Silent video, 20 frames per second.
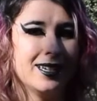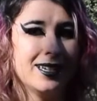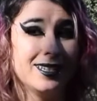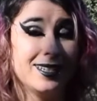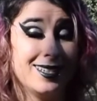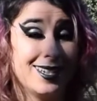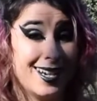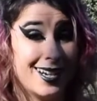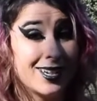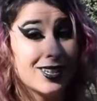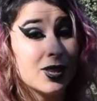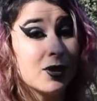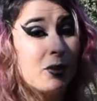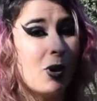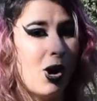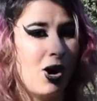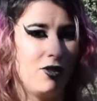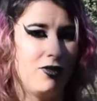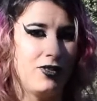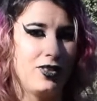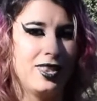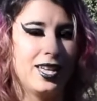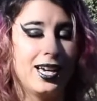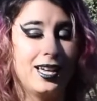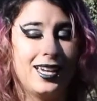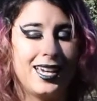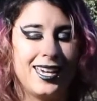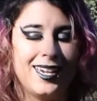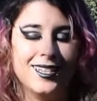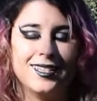and check them off of
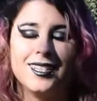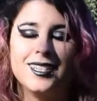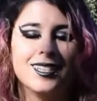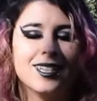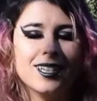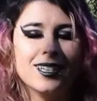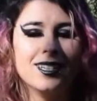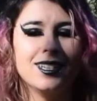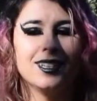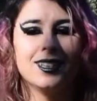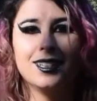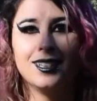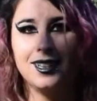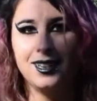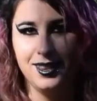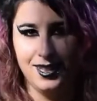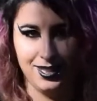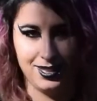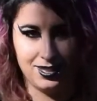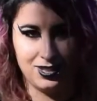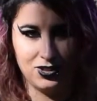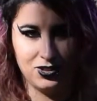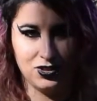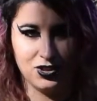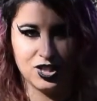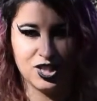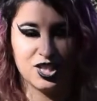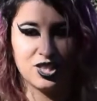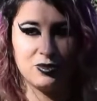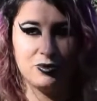that handy dandy little list you
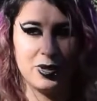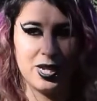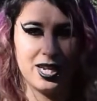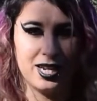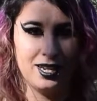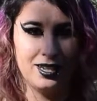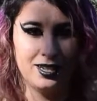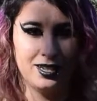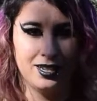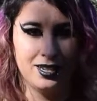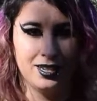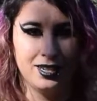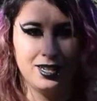just made.